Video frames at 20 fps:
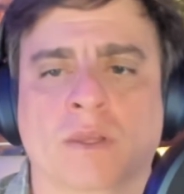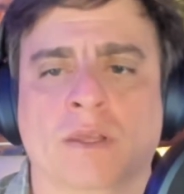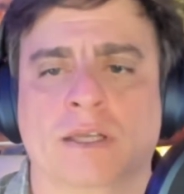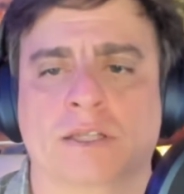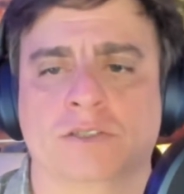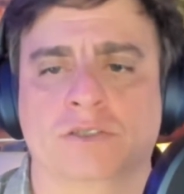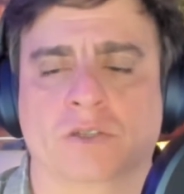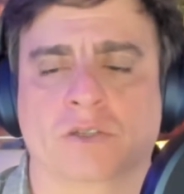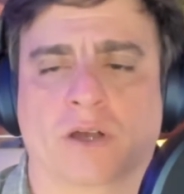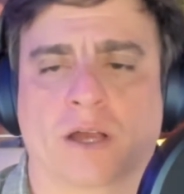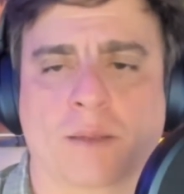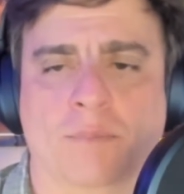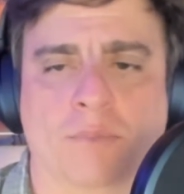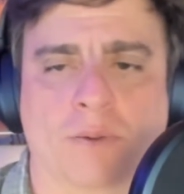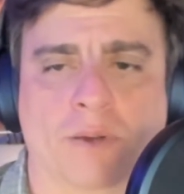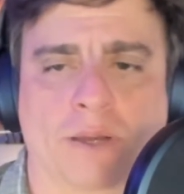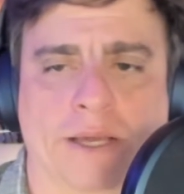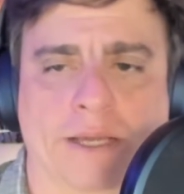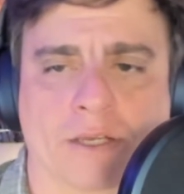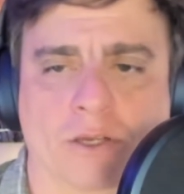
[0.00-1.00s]
And so I
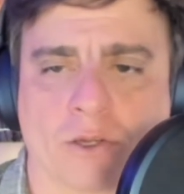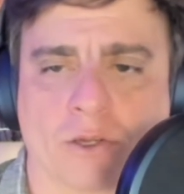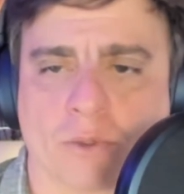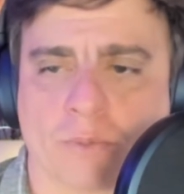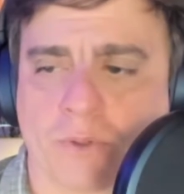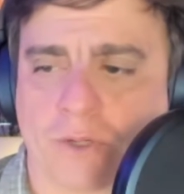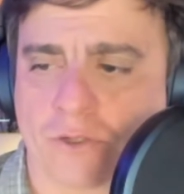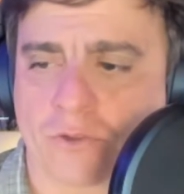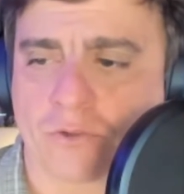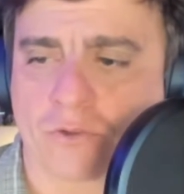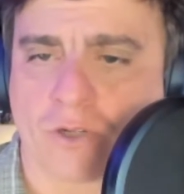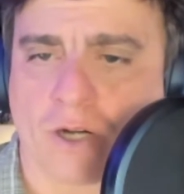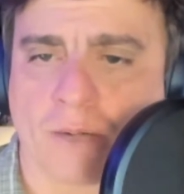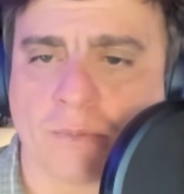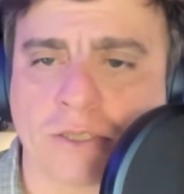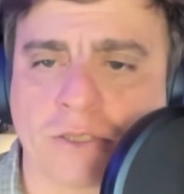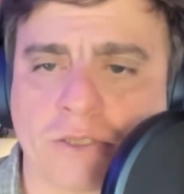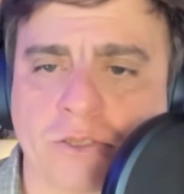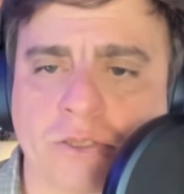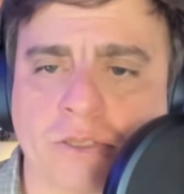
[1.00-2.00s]
applied a little bit of
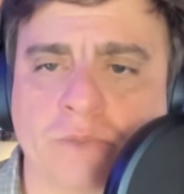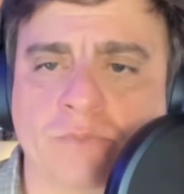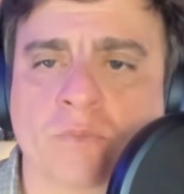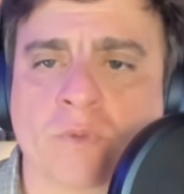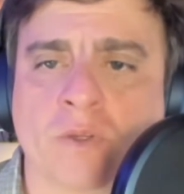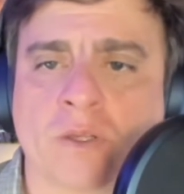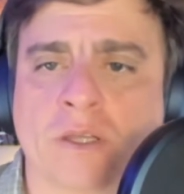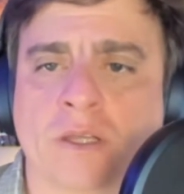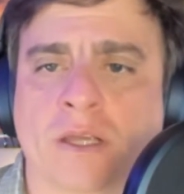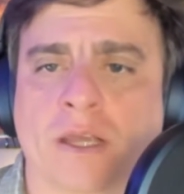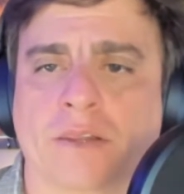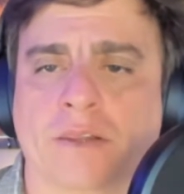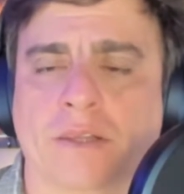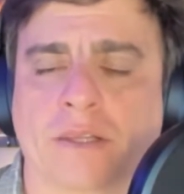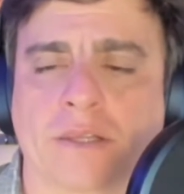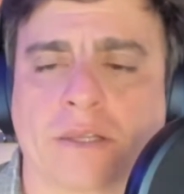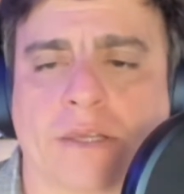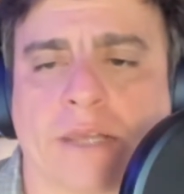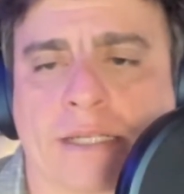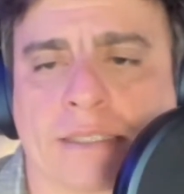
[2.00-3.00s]
drama to it. And then
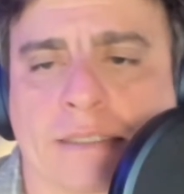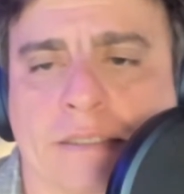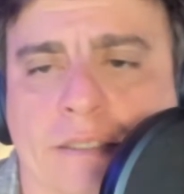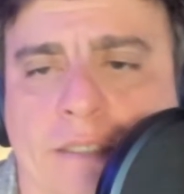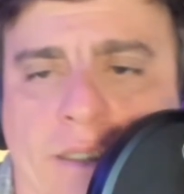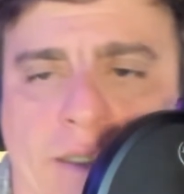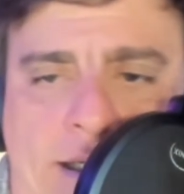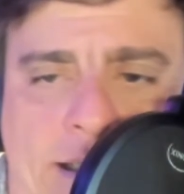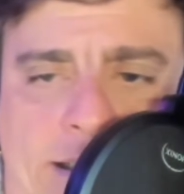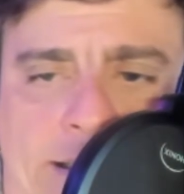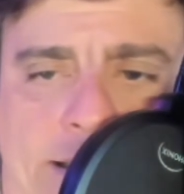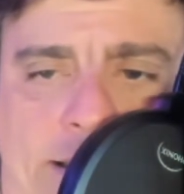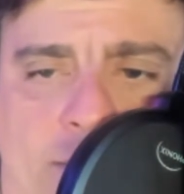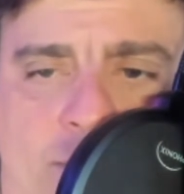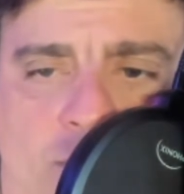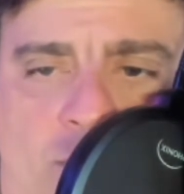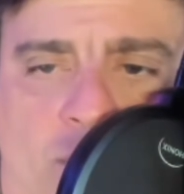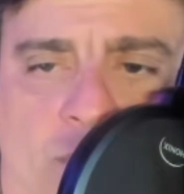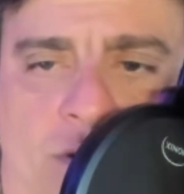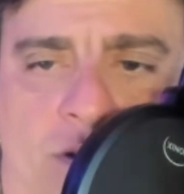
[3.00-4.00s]
the next thing I did
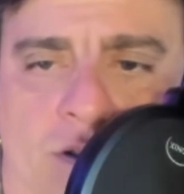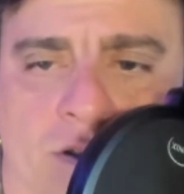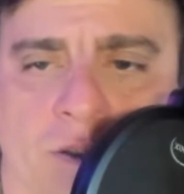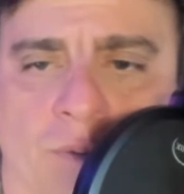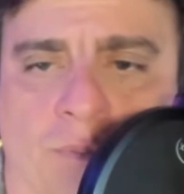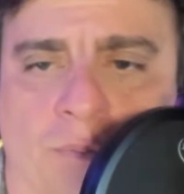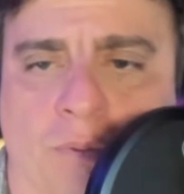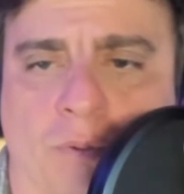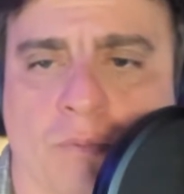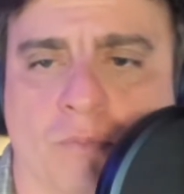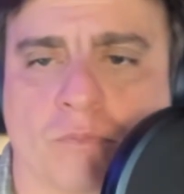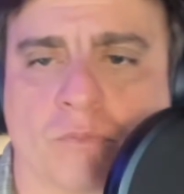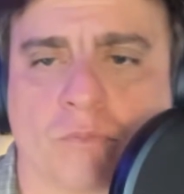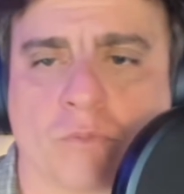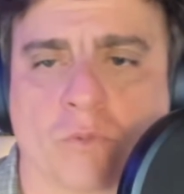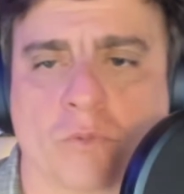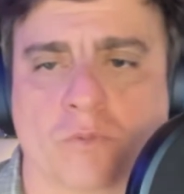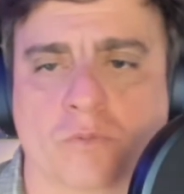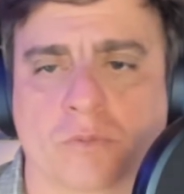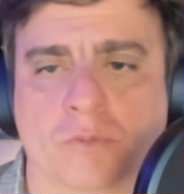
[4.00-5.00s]
was
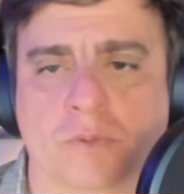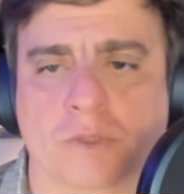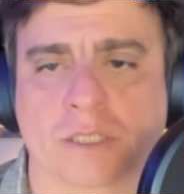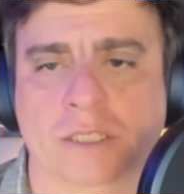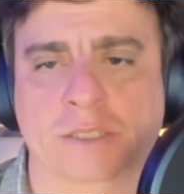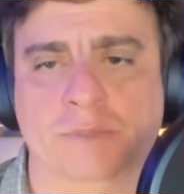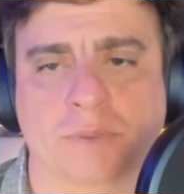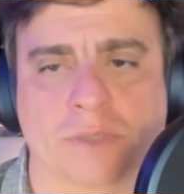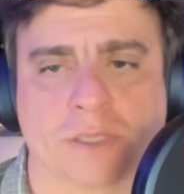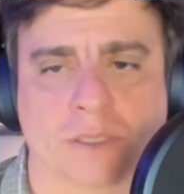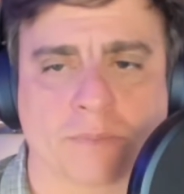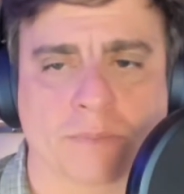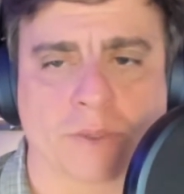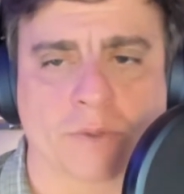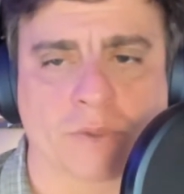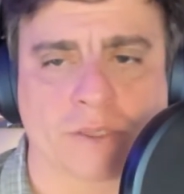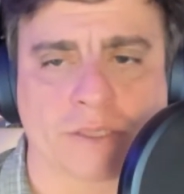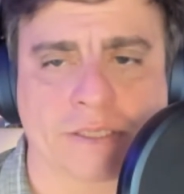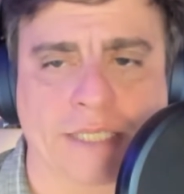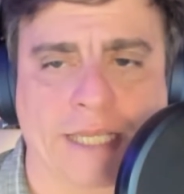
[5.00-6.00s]
experiment
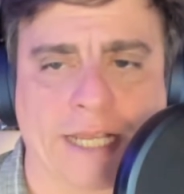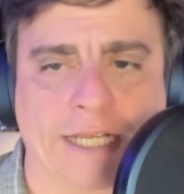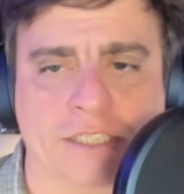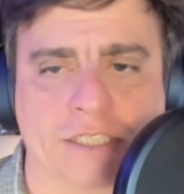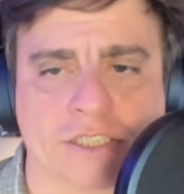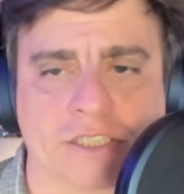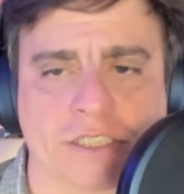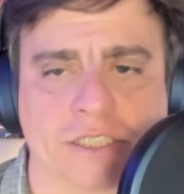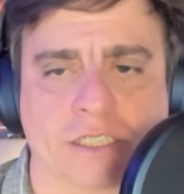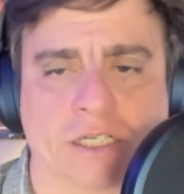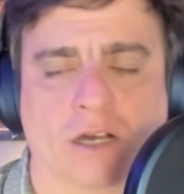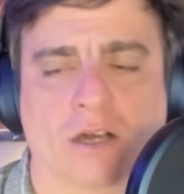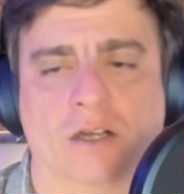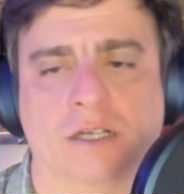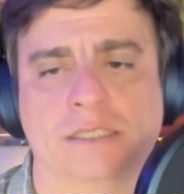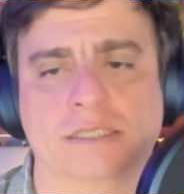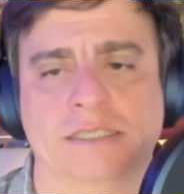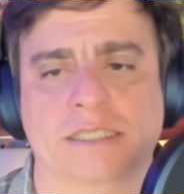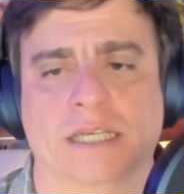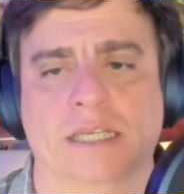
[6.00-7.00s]
with HDR
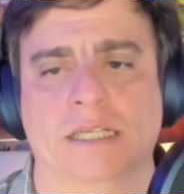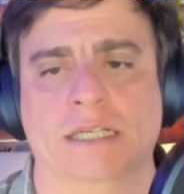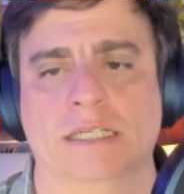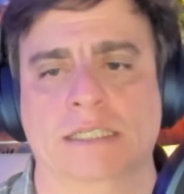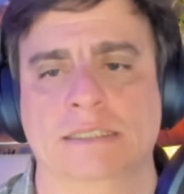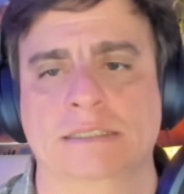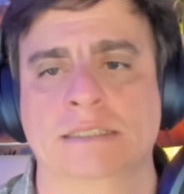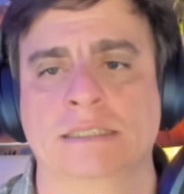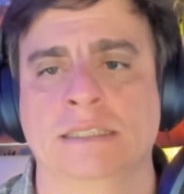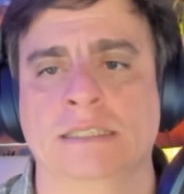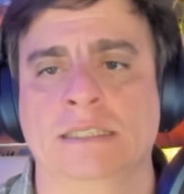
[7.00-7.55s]
settings.